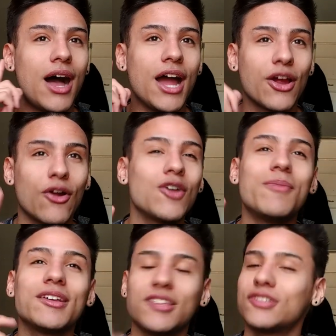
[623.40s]
I heard
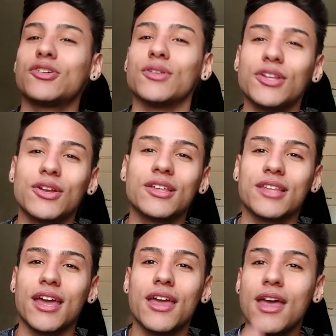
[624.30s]
my sister literally
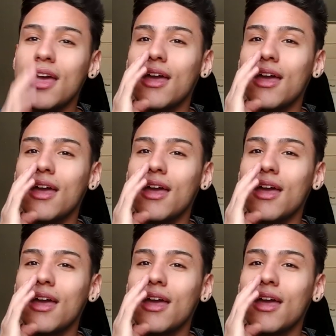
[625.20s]
say,